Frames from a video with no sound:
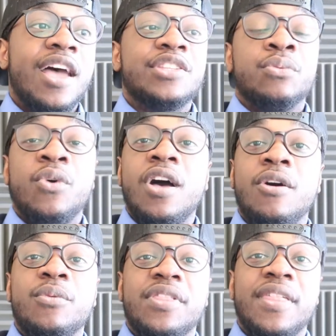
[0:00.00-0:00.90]
As
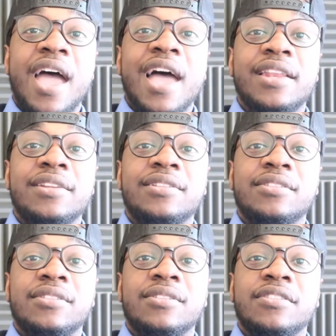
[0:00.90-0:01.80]
well with that,
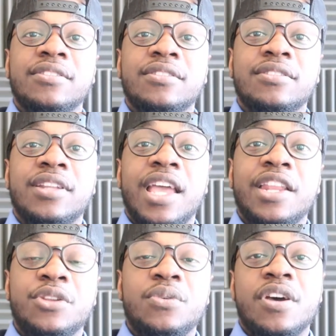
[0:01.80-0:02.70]

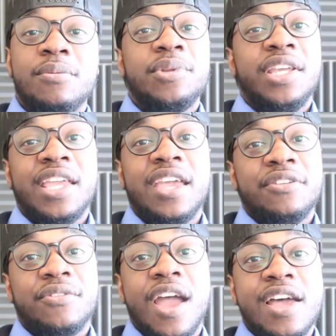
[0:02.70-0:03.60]
a new company
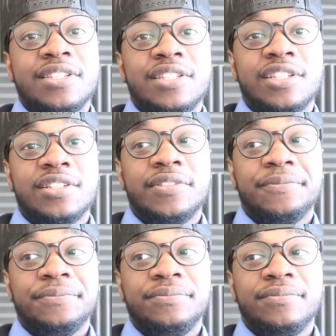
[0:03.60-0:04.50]
can arise.
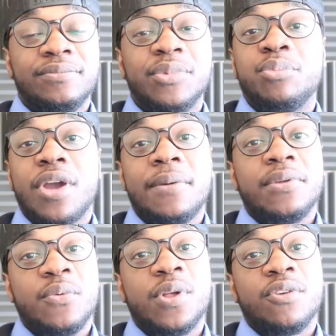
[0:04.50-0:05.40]
It
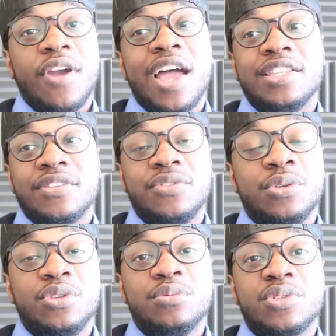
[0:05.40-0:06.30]
probably will arise
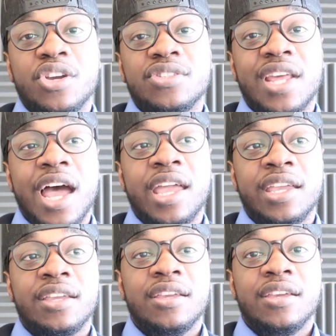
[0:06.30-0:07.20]
YouTube starts
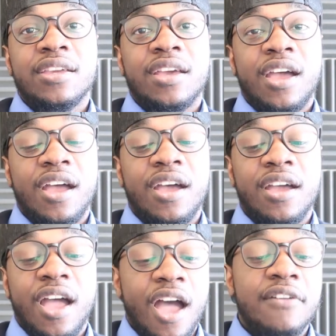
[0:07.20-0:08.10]
dying,
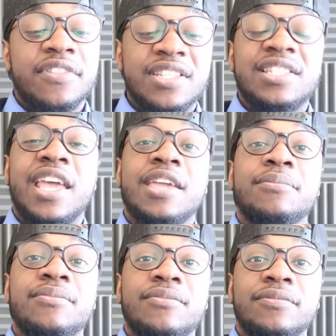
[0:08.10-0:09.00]
of the
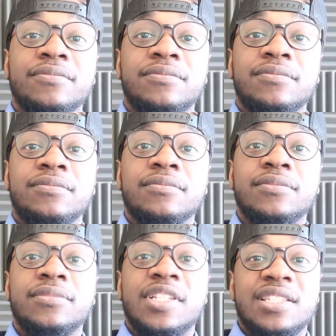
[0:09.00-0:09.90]
same
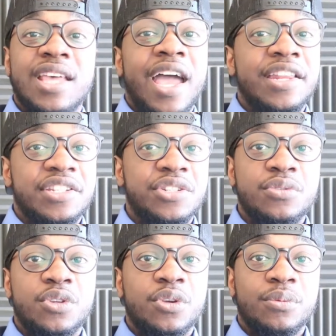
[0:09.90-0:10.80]
design as
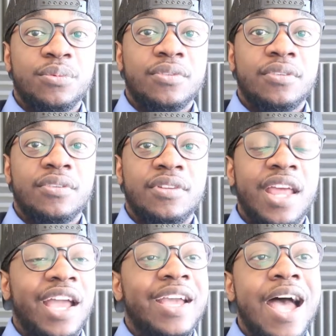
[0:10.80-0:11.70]
YouTube,
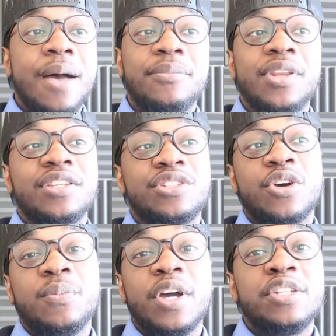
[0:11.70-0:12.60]
not copying it
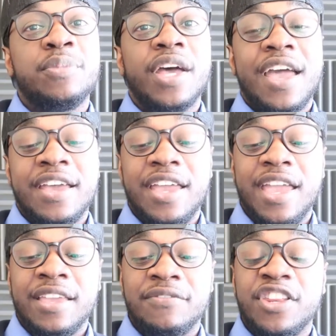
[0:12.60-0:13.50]
so much, but
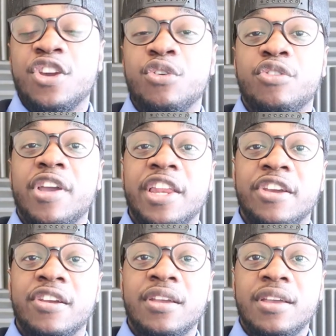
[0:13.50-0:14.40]
a video
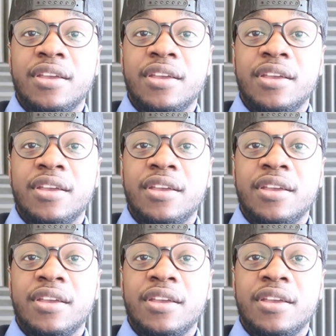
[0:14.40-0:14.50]
creator